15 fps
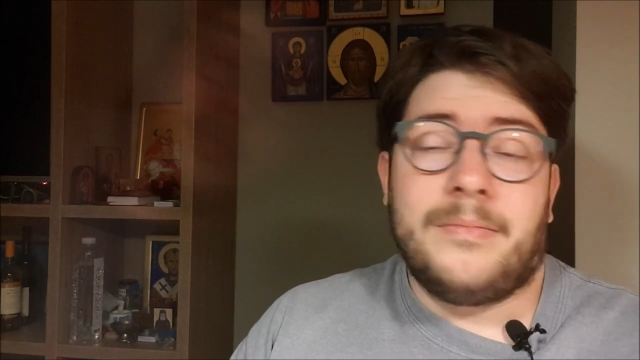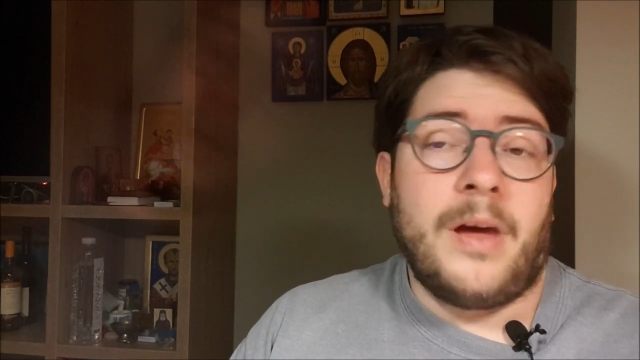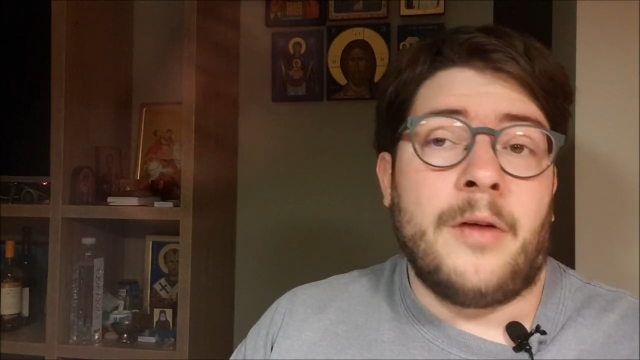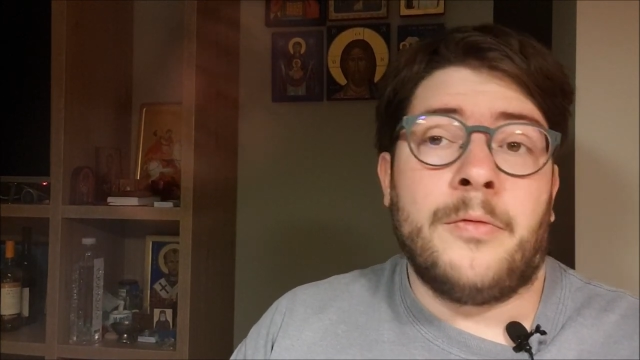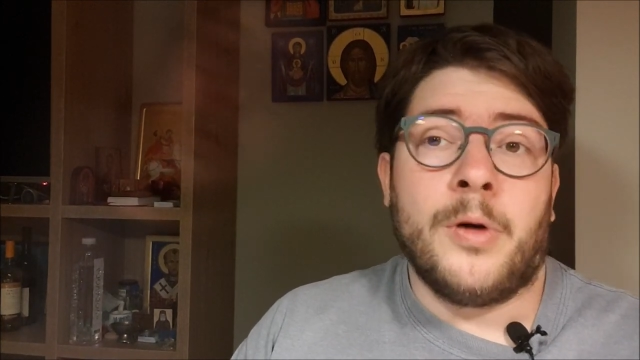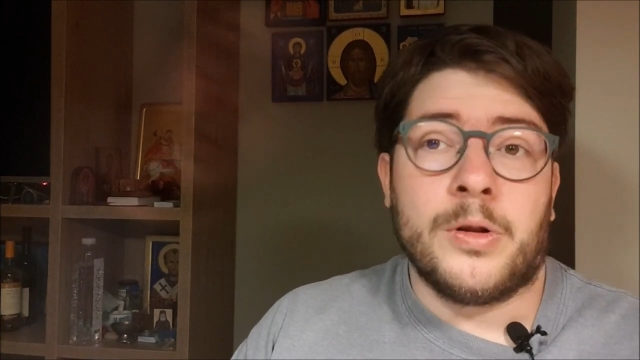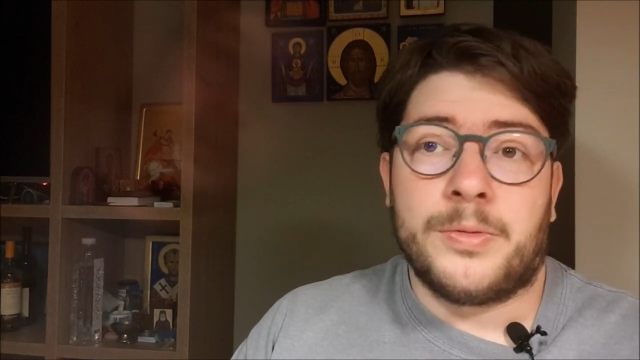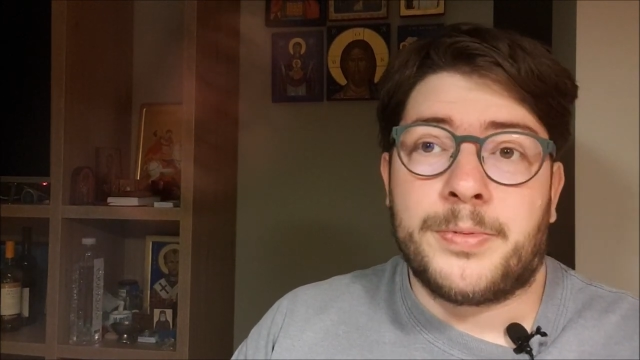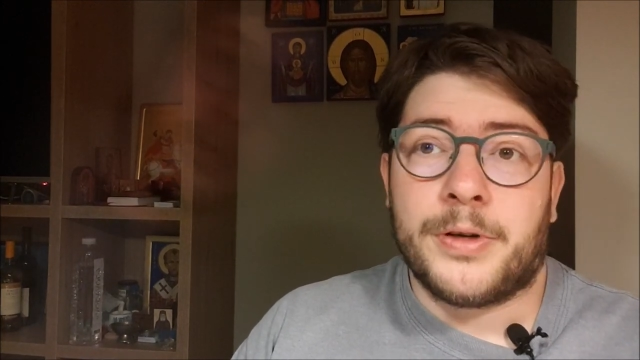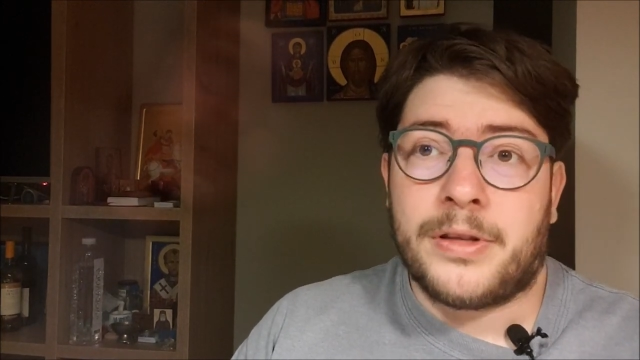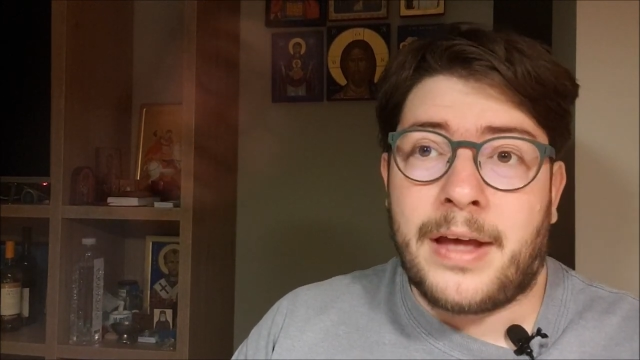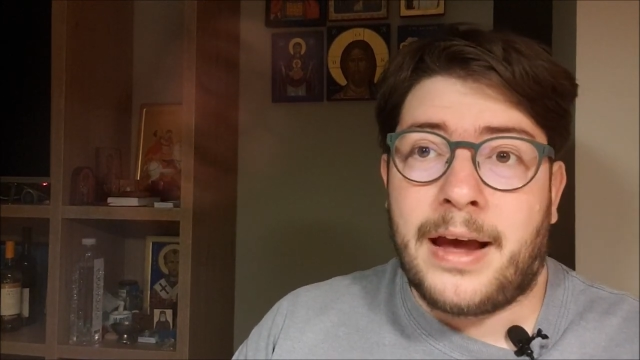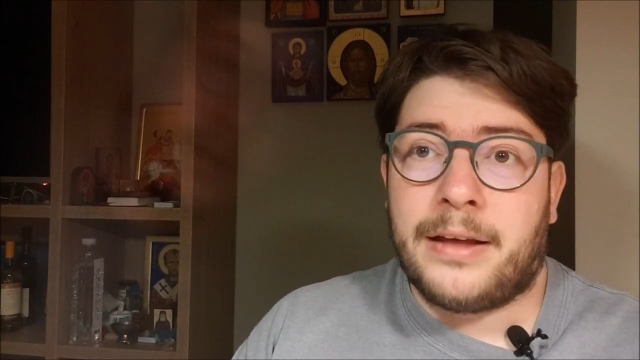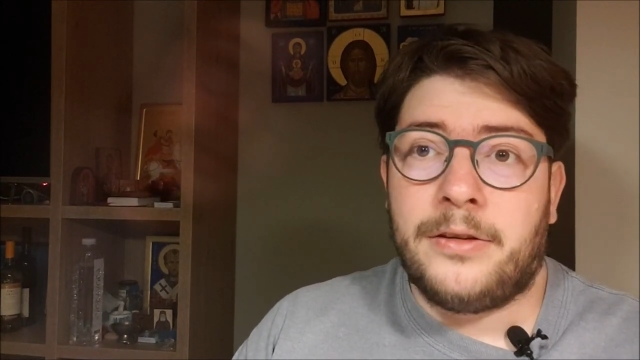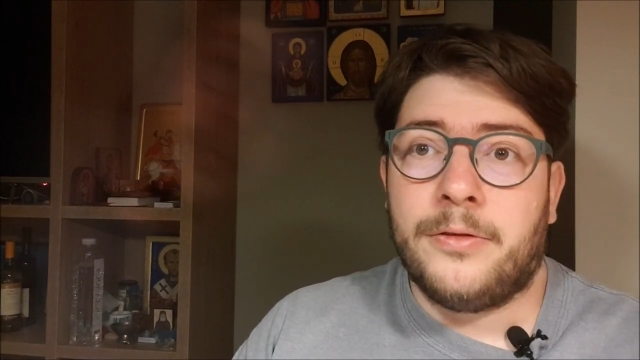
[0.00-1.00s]
won't
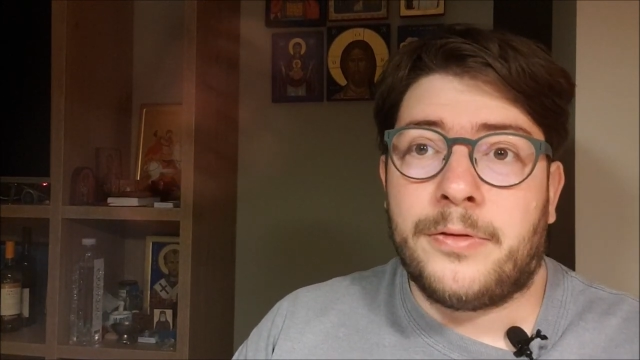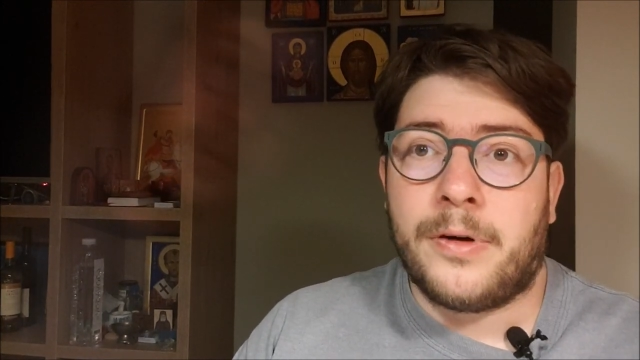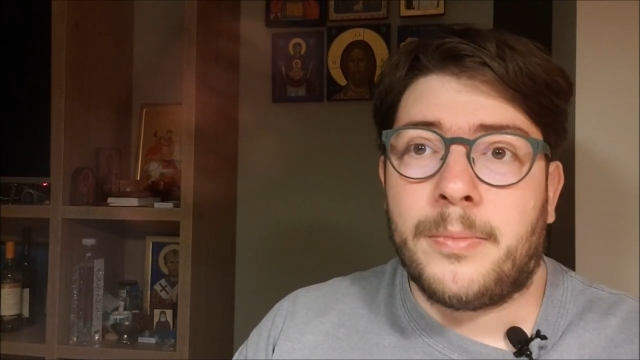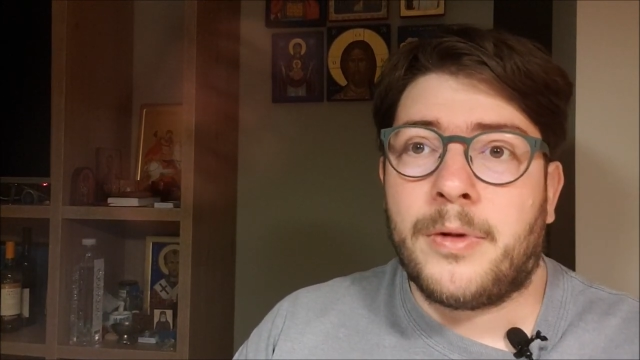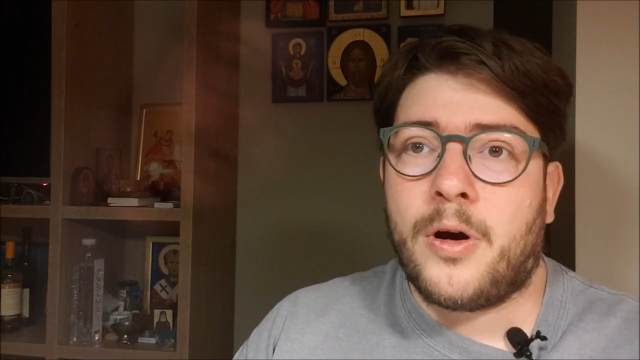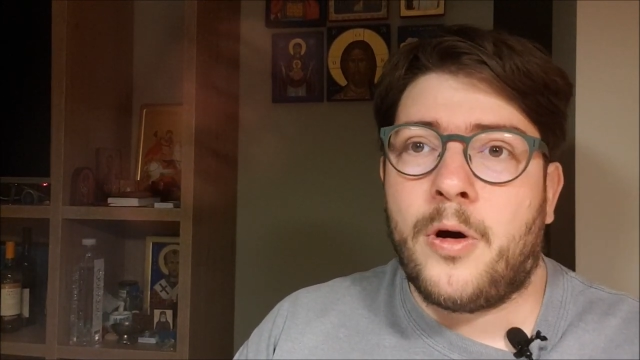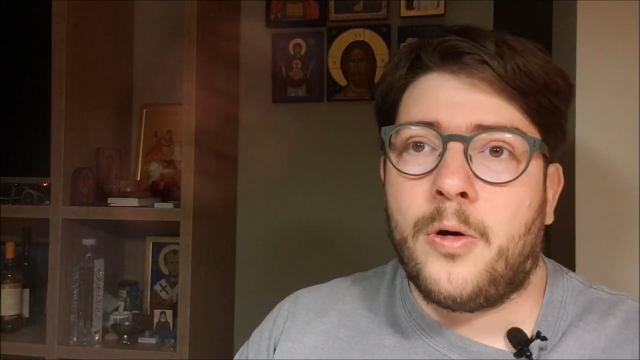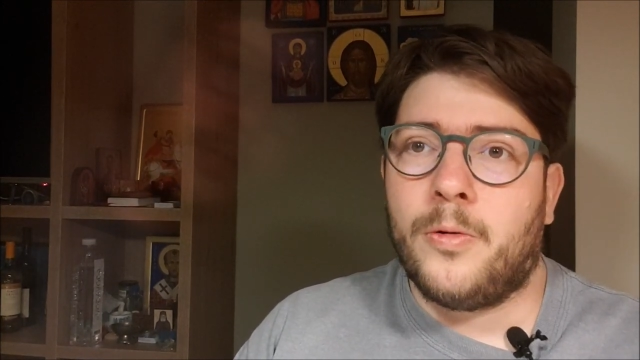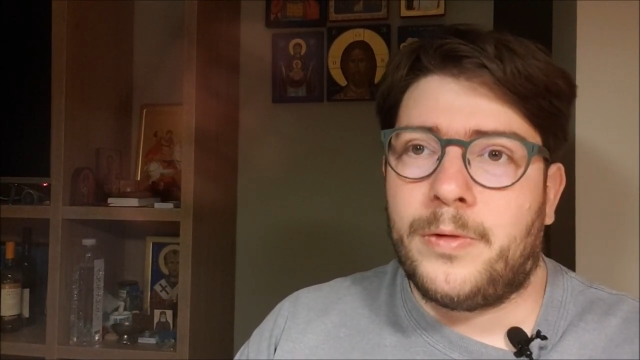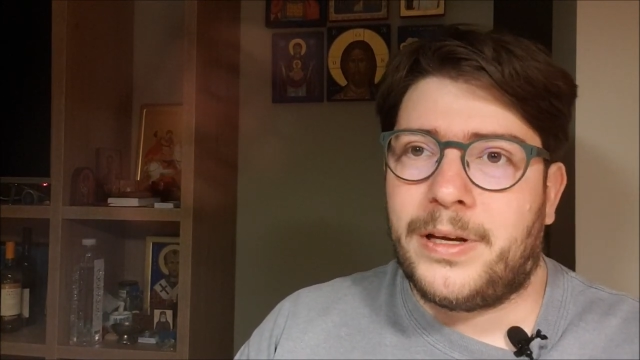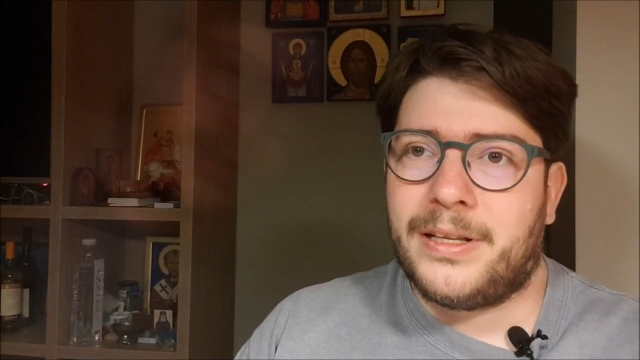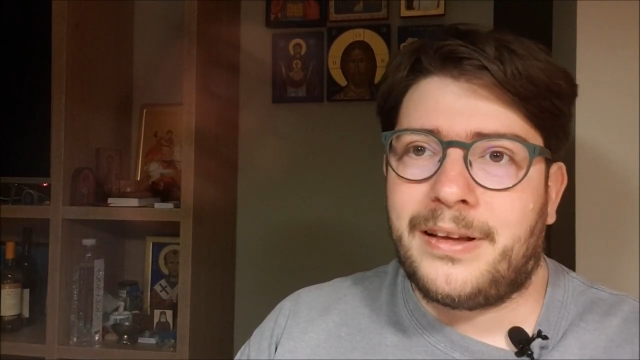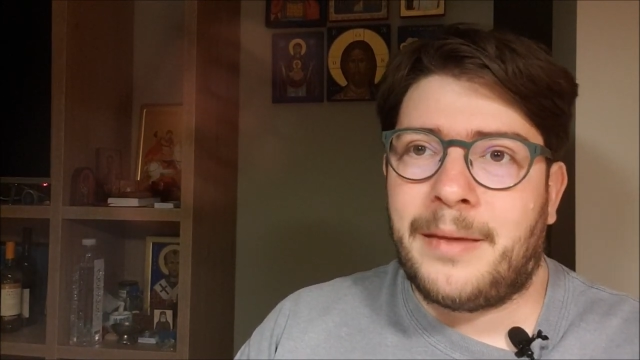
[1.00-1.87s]
protect you from COVID.